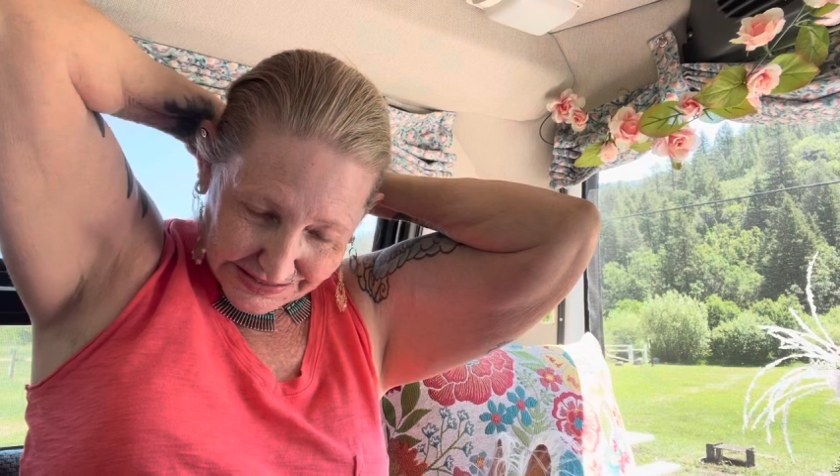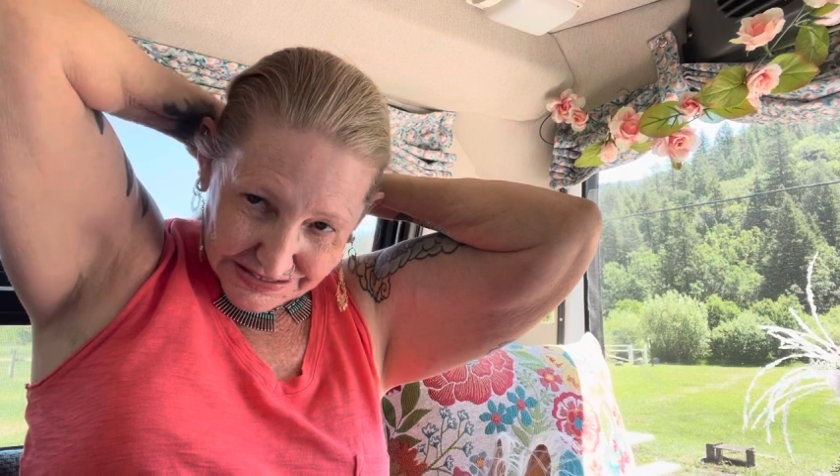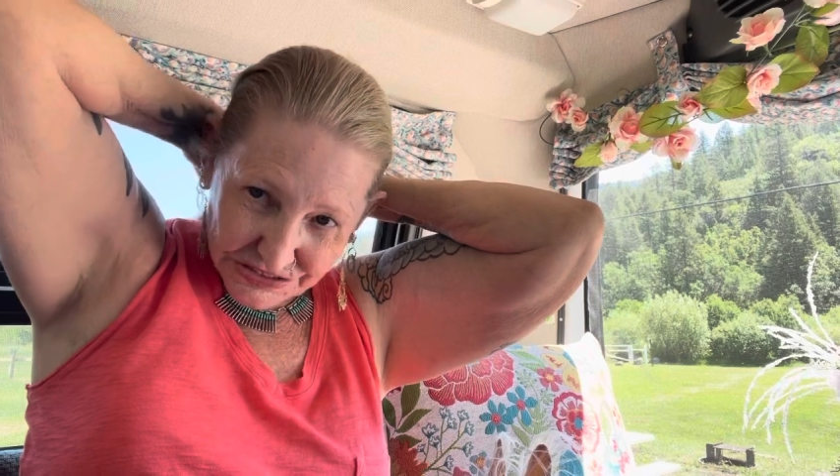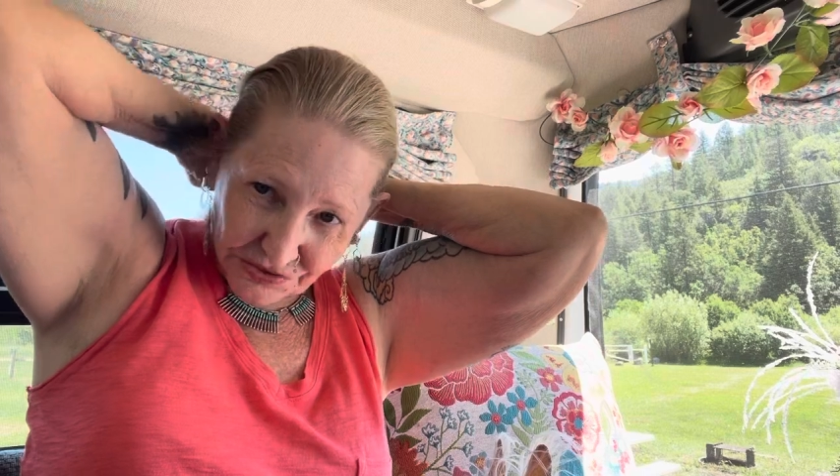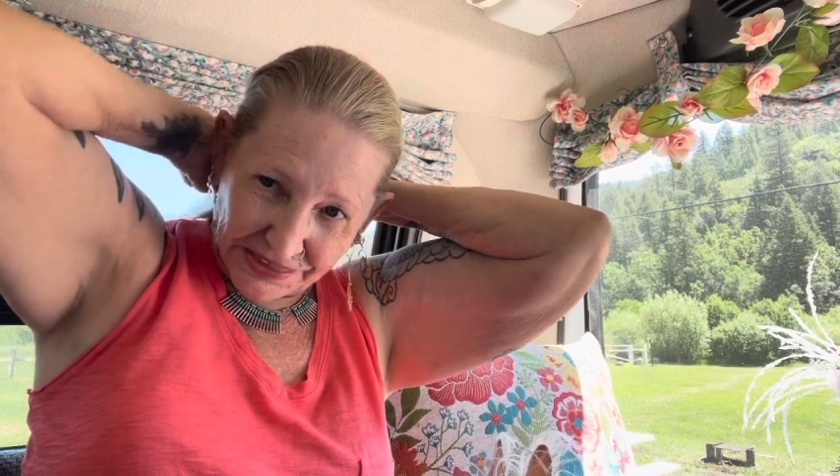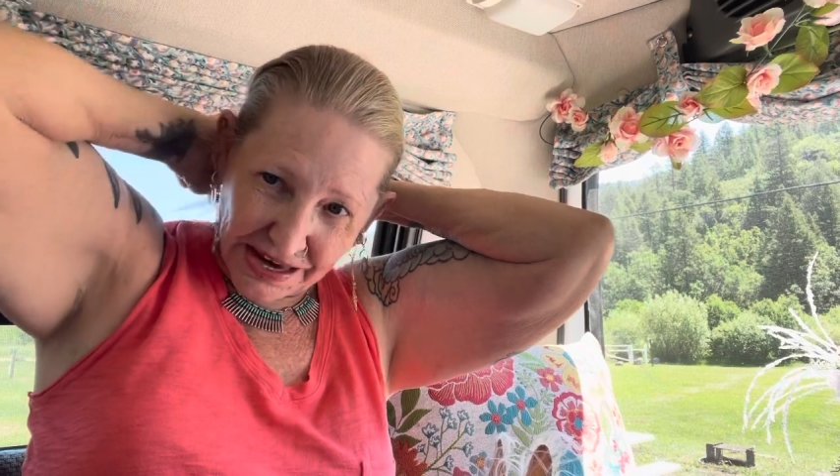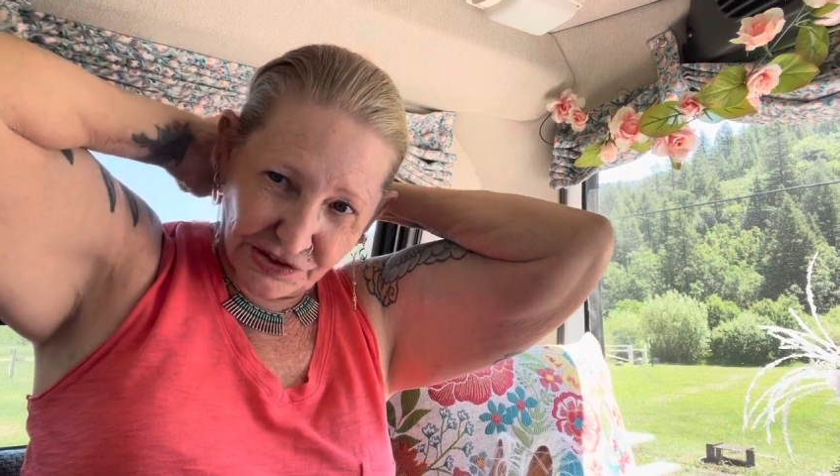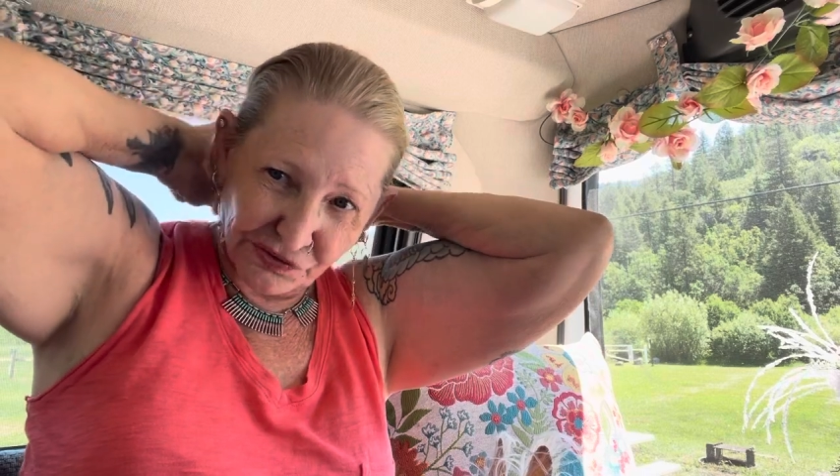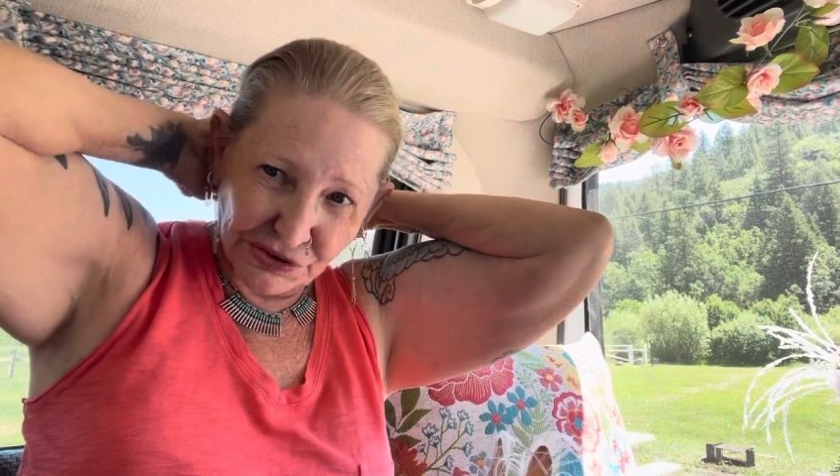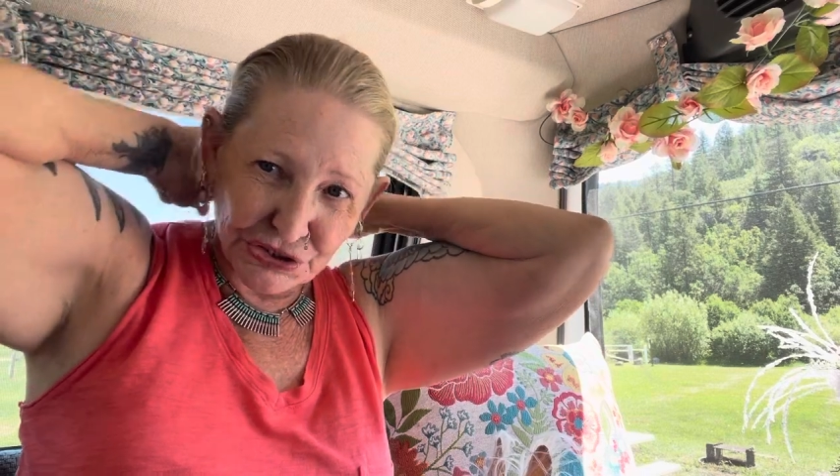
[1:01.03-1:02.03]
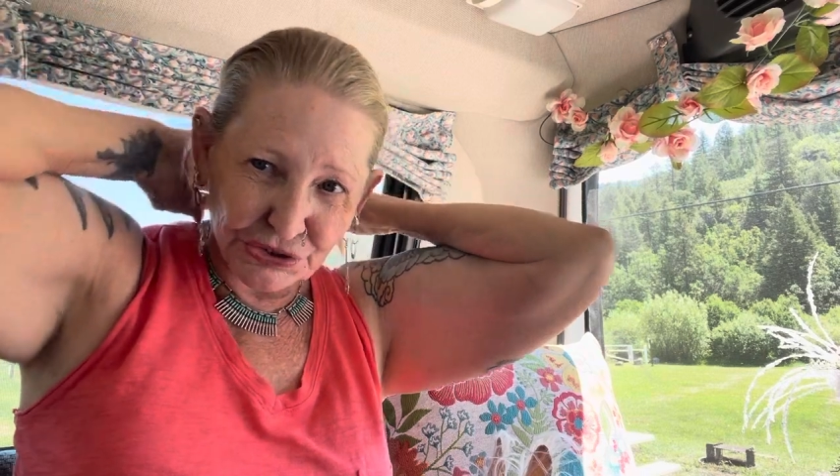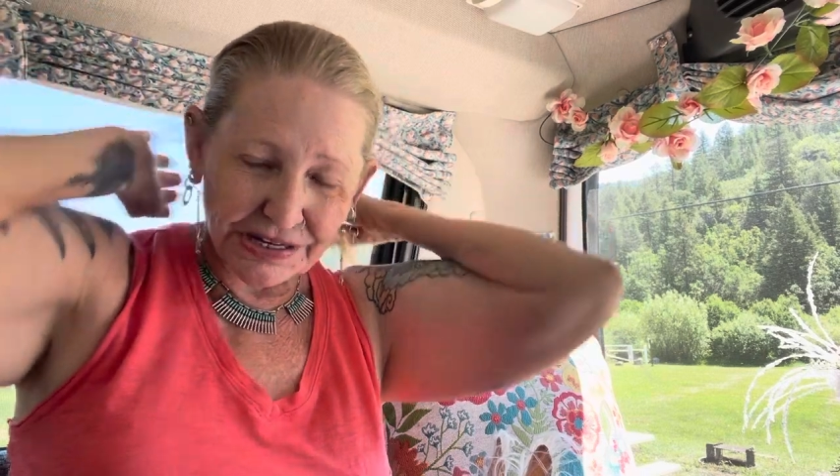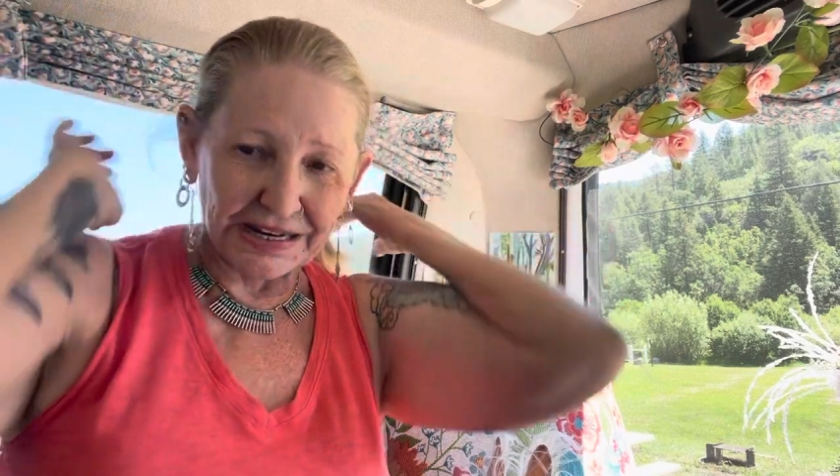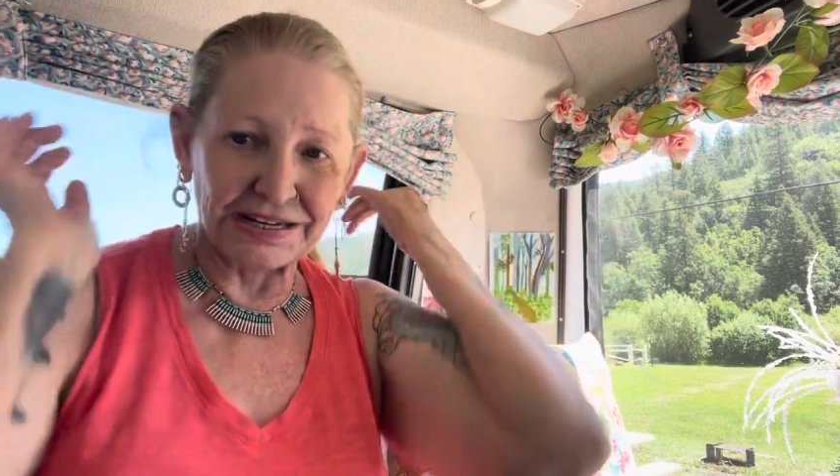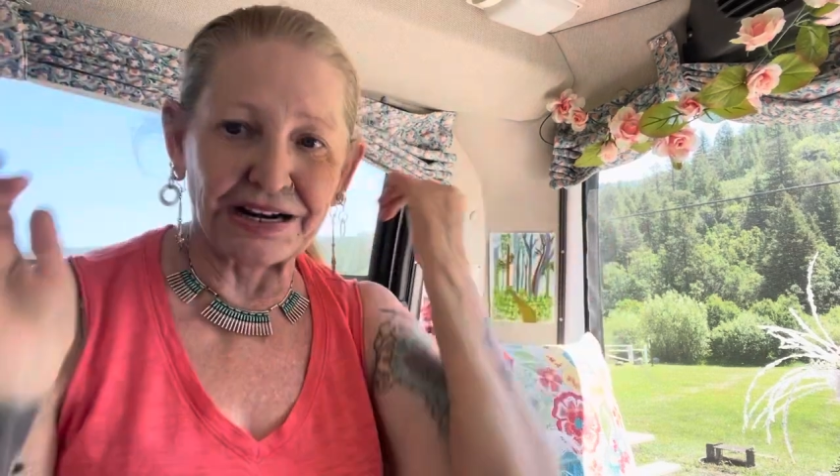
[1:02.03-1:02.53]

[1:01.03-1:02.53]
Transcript: So thanks for tuning in,